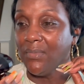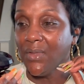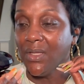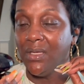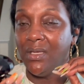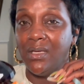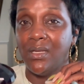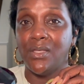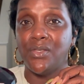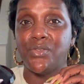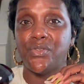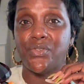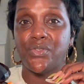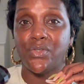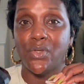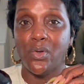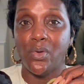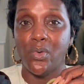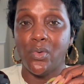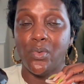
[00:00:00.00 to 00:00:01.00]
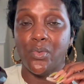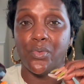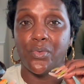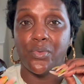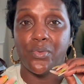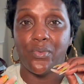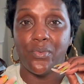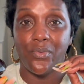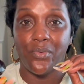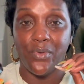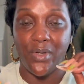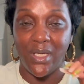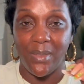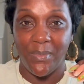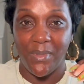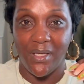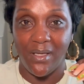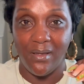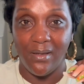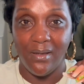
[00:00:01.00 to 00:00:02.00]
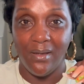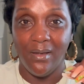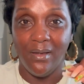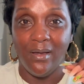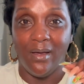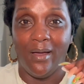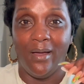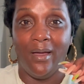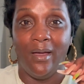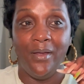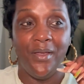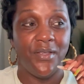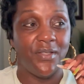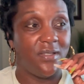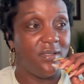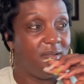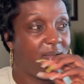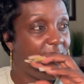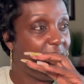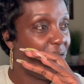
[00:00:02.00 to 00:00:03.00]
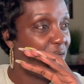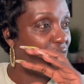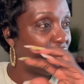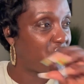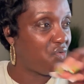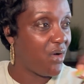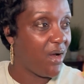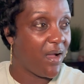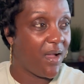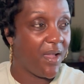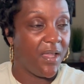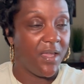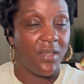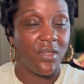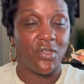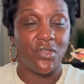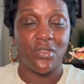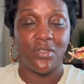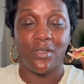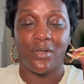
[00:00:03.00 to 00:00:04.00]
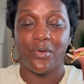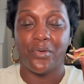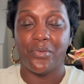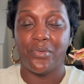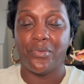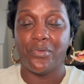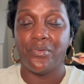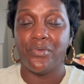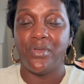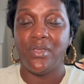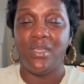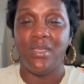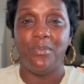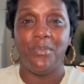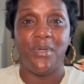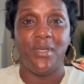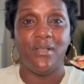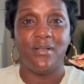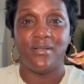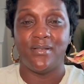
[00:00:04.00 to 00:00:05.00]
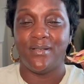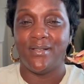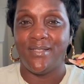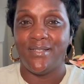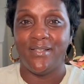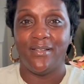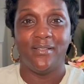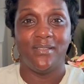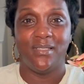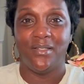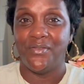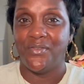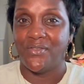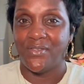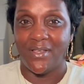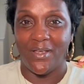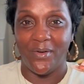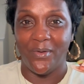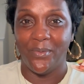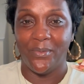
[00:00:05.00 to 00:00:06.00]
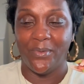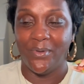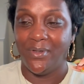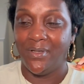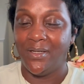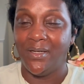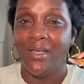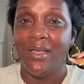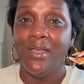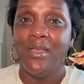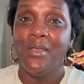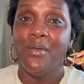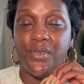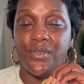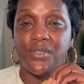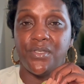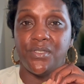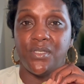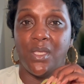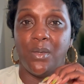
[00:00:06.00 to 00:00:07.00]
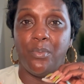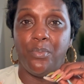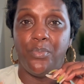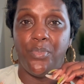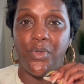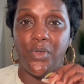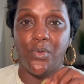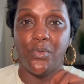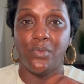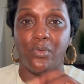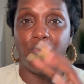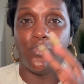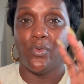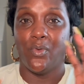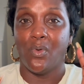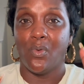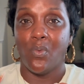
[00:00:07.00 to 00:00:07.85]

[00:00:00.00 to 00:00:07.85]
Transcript: it is so creamy. It's not dry. It is just a creamy, seductive sandalwood. This is a beautiful,